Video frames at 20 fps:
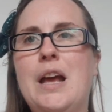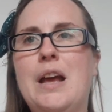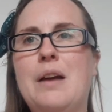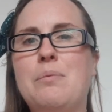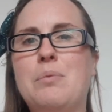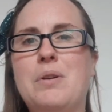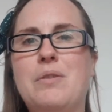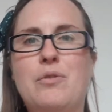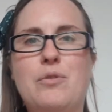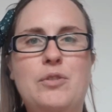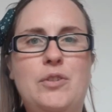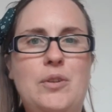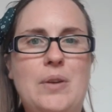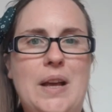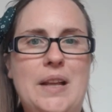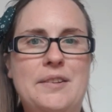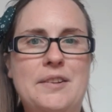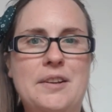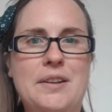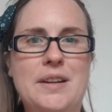We've also
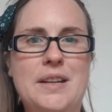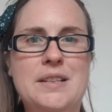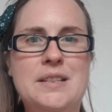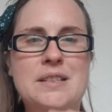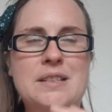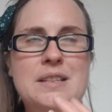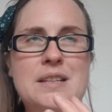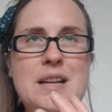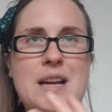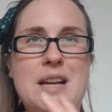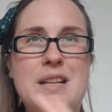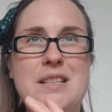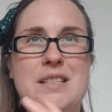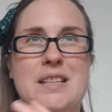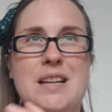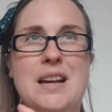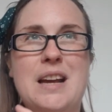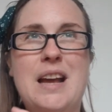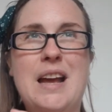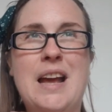had our knit and
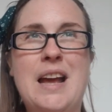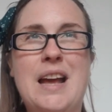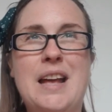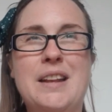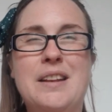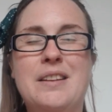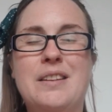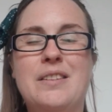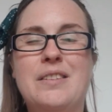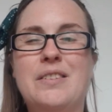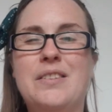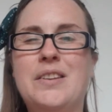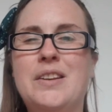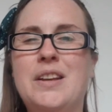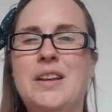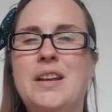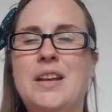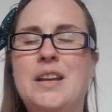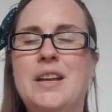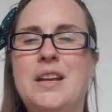natter and
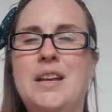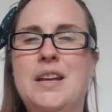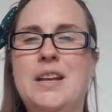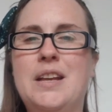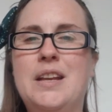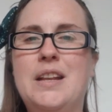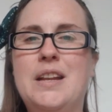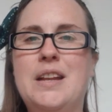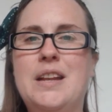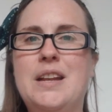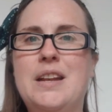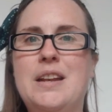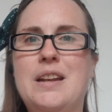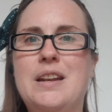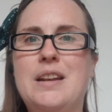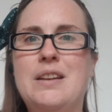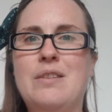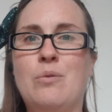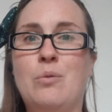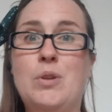
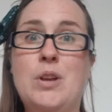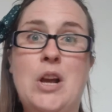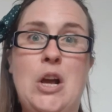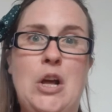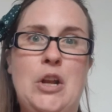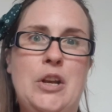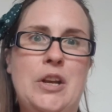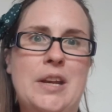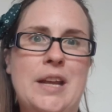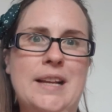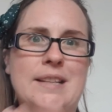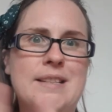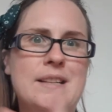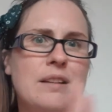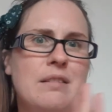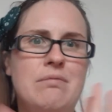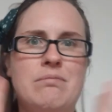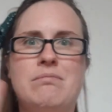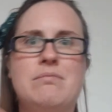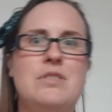yarn and natter,
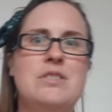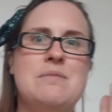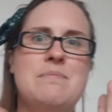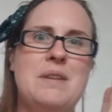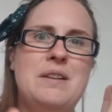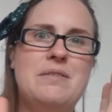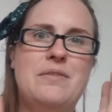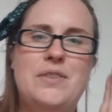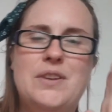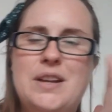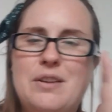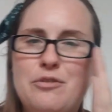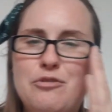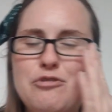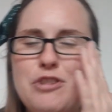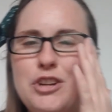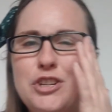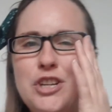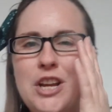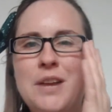doesn't matter if you knit or
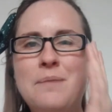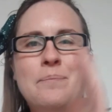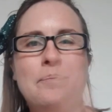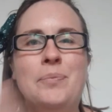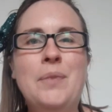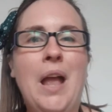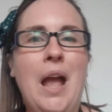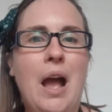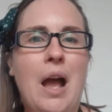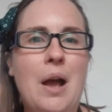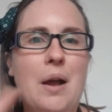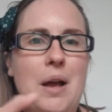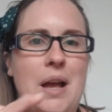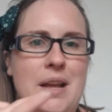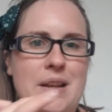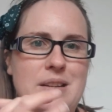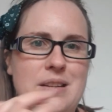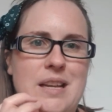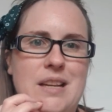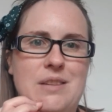crochet.
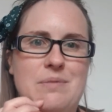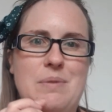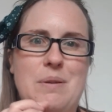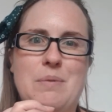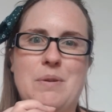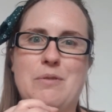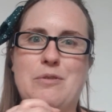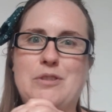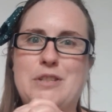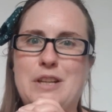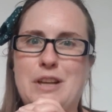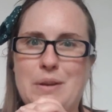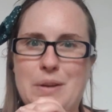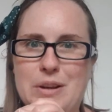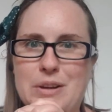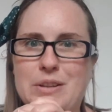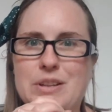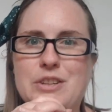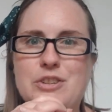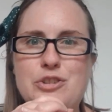And next week we're also
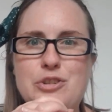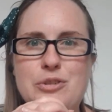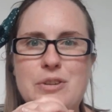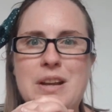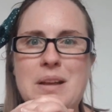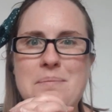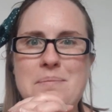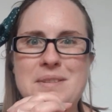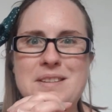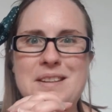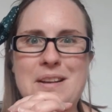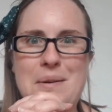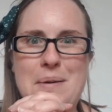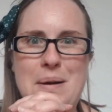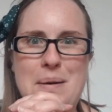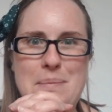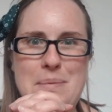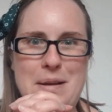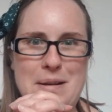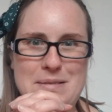going on a trip, so
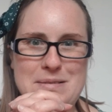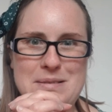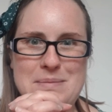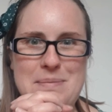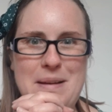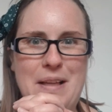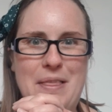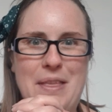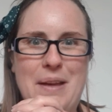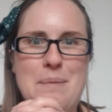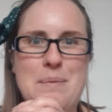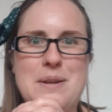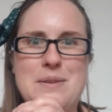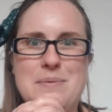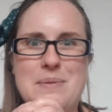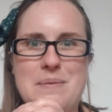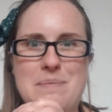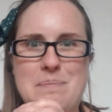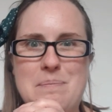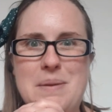I'll post about that
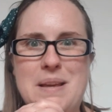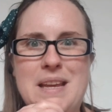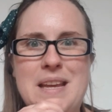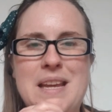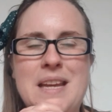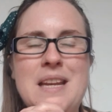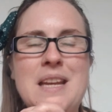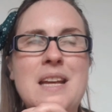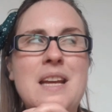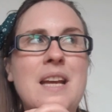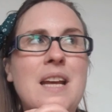once we've been.